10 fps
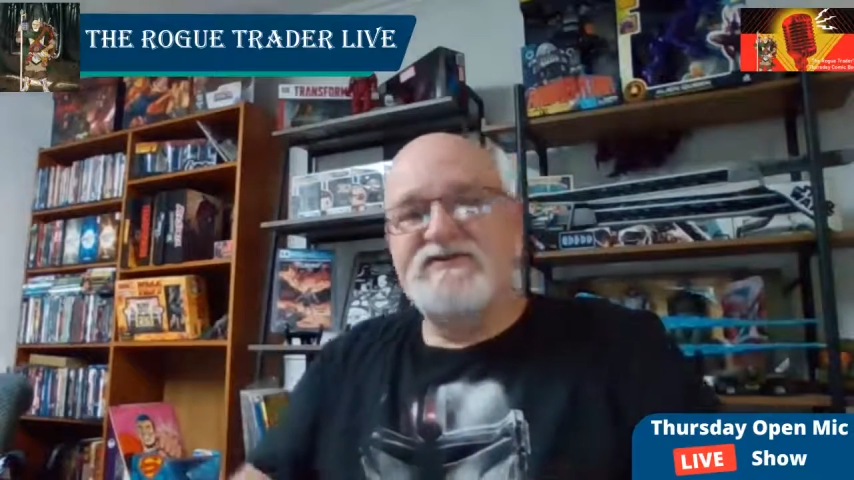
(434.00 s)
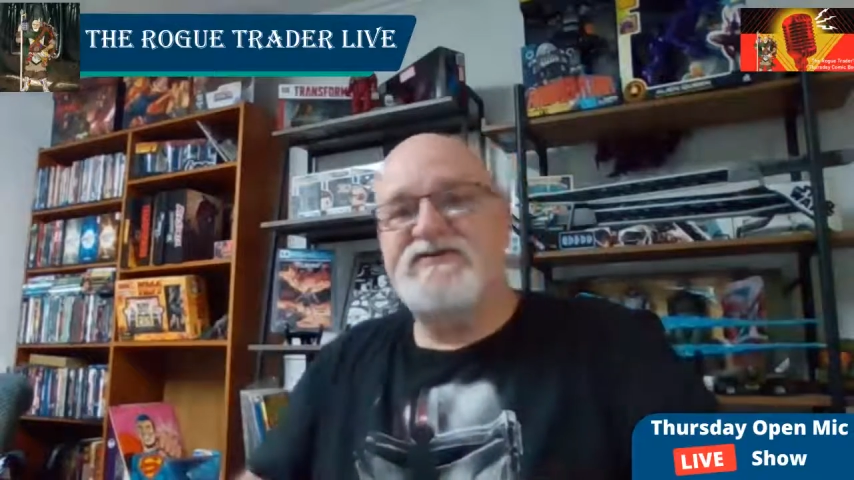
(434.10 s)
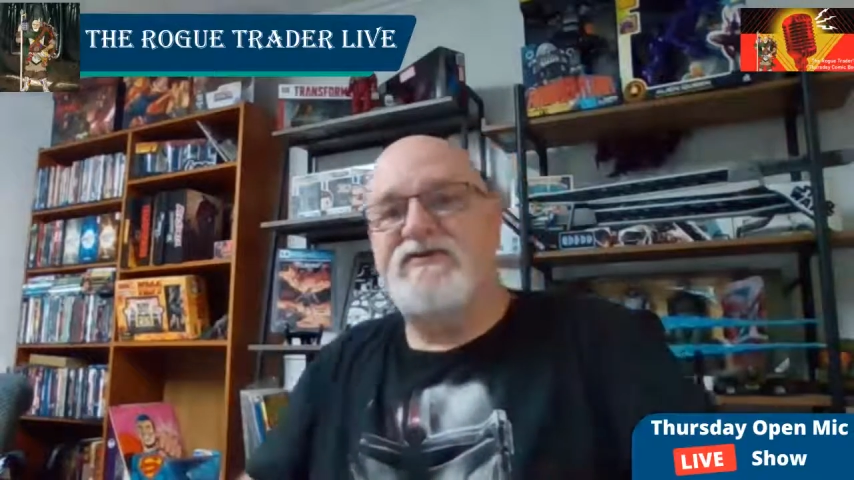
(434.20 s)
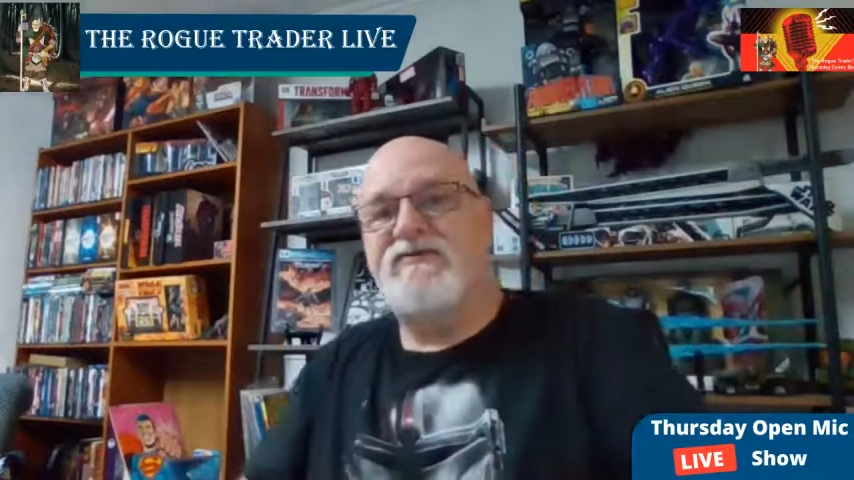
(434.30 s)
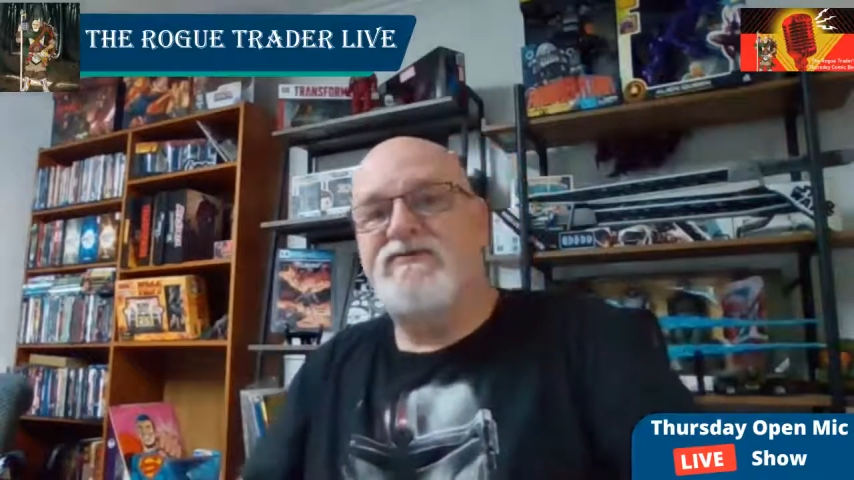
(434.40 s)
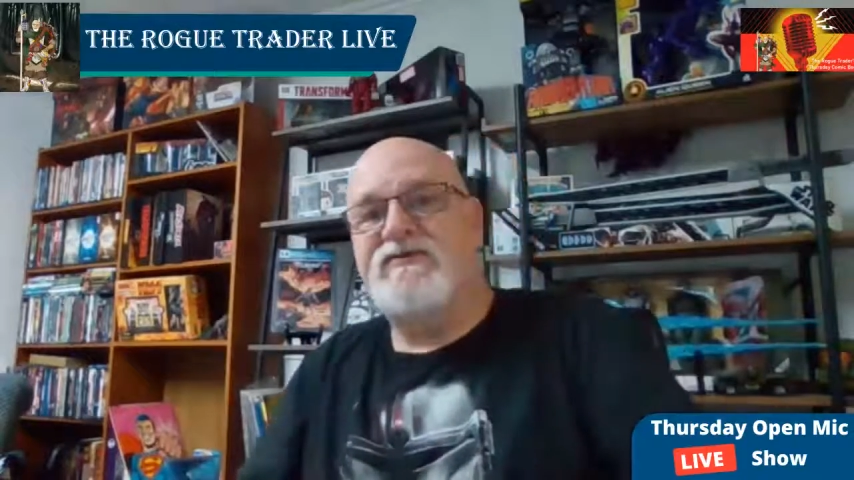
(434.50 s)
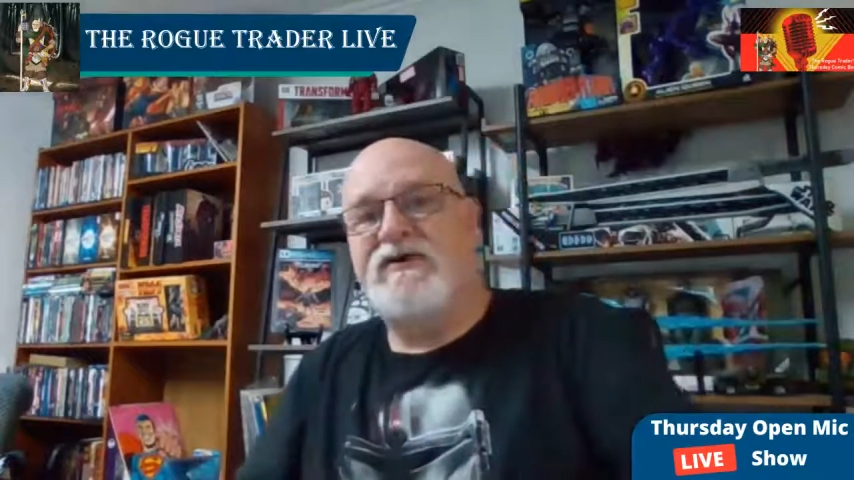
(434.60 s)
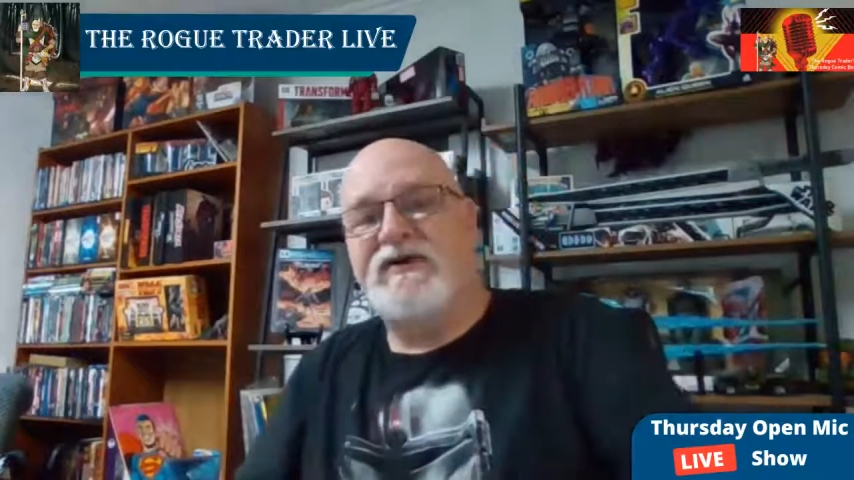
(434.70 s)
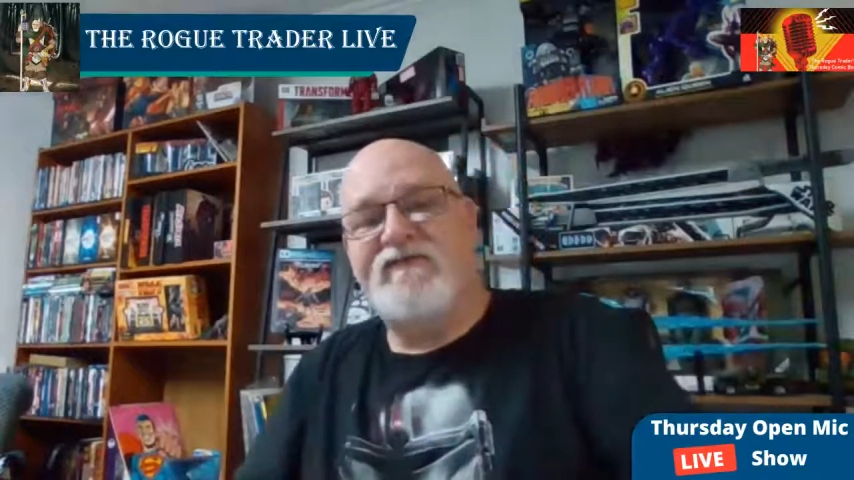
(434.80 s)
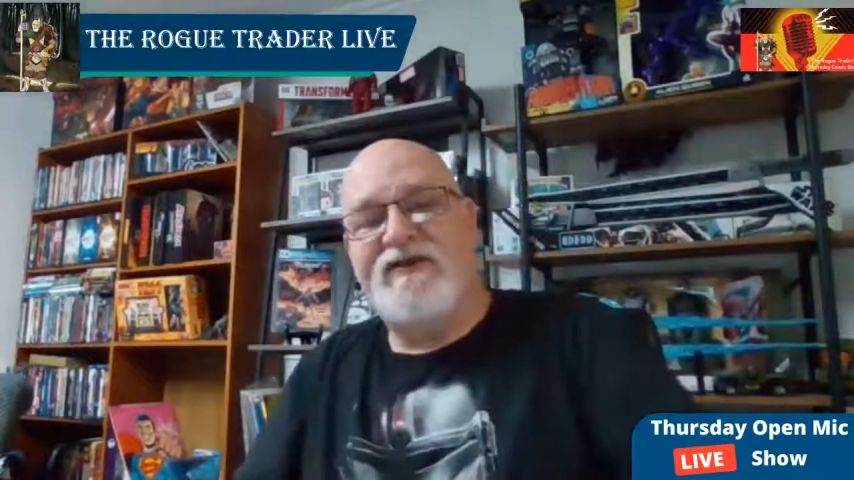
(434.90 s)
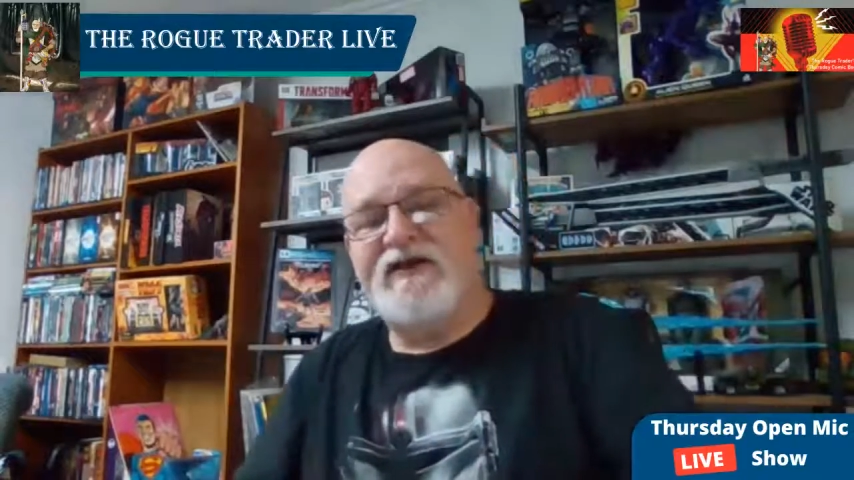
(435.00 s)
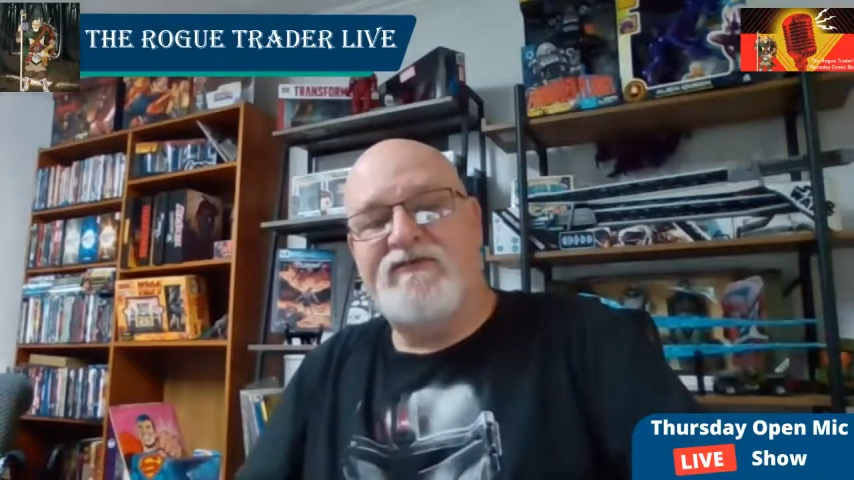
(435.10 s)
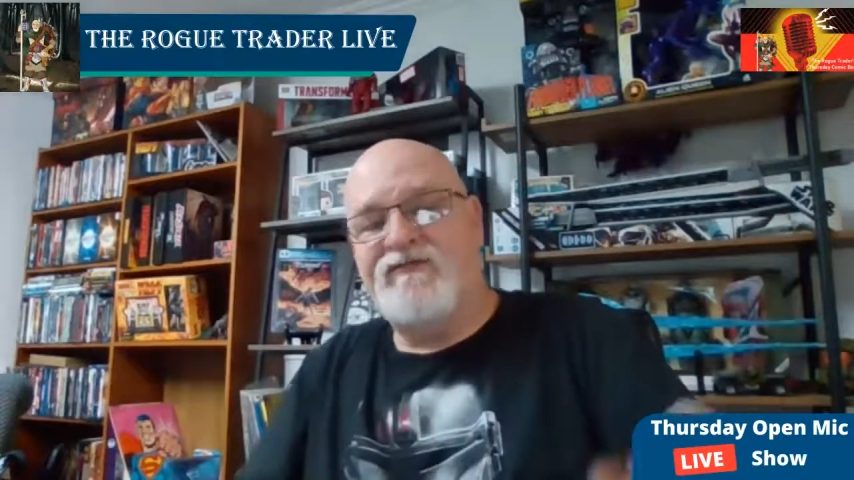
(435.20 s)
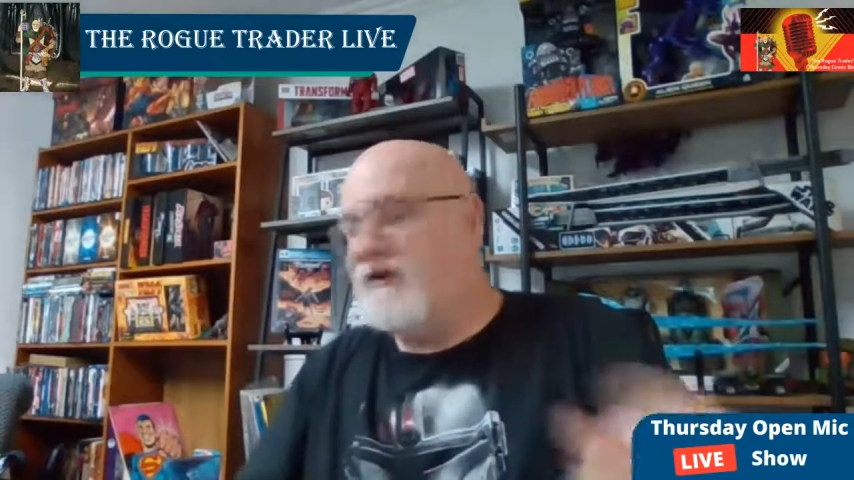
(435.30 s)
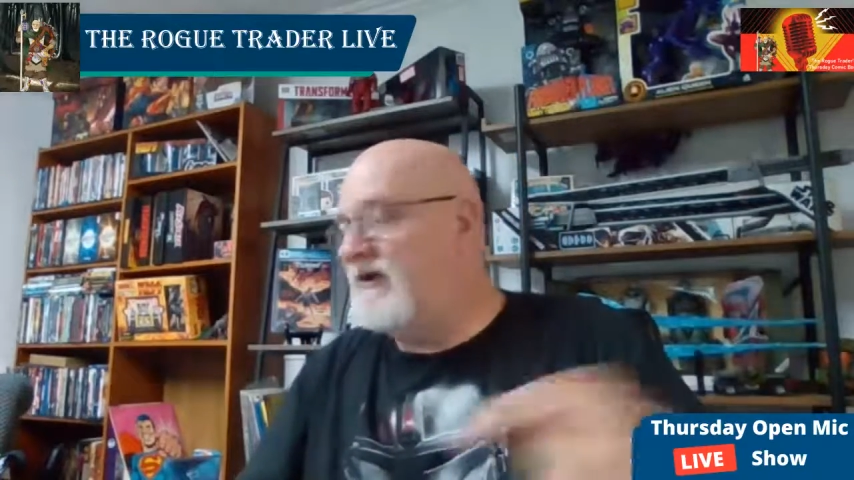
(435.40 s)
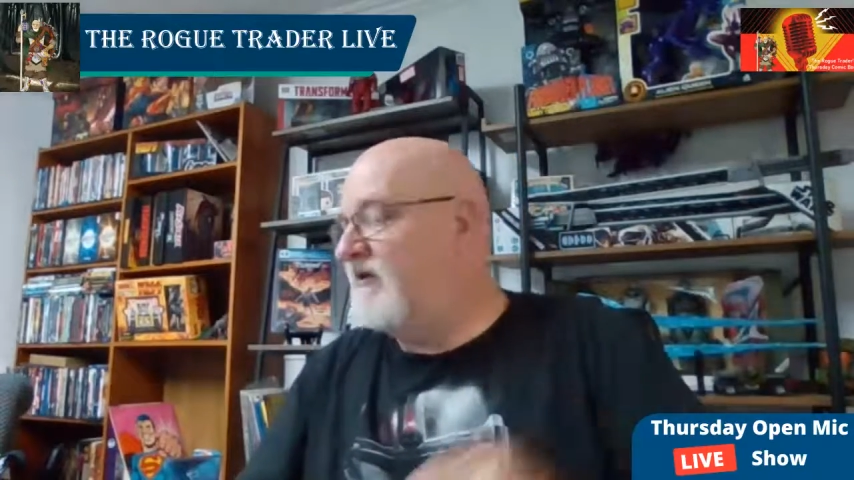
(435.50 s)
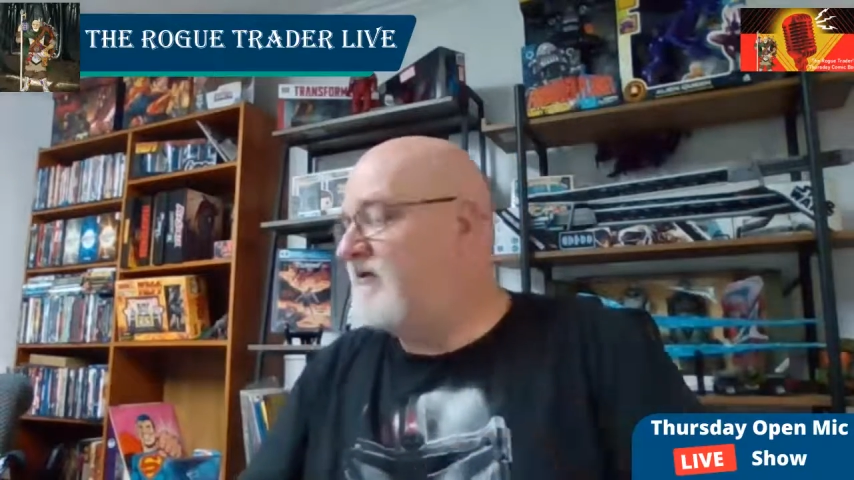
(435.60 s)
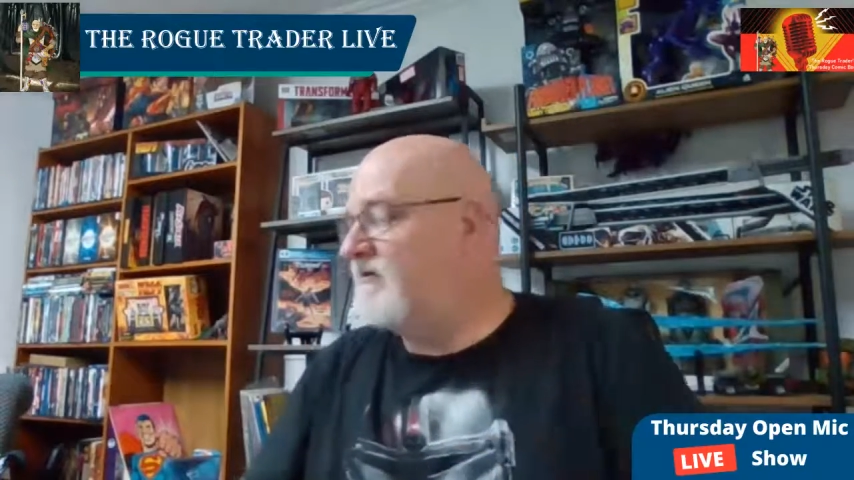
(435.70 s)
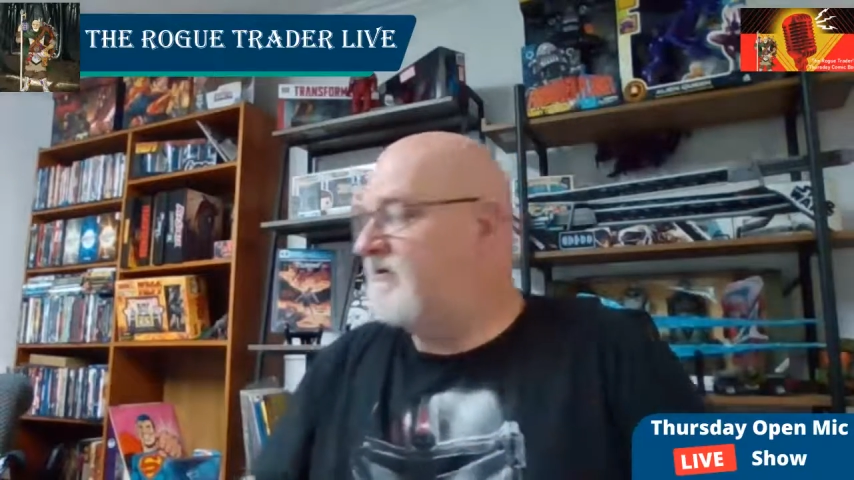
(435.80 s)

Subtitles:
So, going to give that a read.